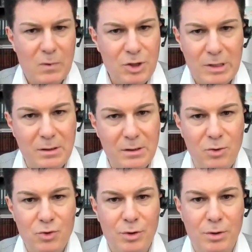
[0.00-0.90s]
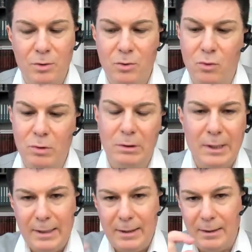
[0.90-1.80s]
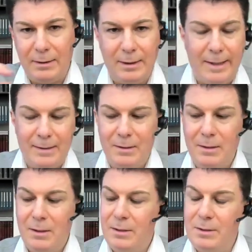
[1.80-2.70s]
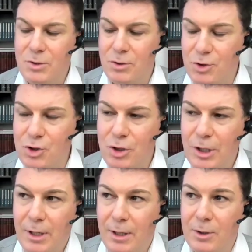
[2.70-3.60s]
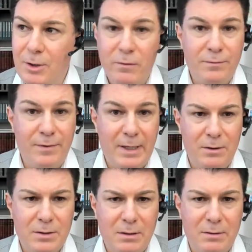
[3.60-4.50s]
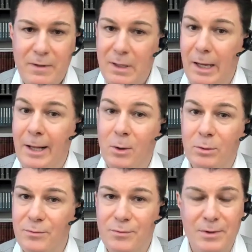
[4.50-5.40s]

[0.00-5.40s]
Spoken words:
just in usual Google line search, you will find that there are a lot of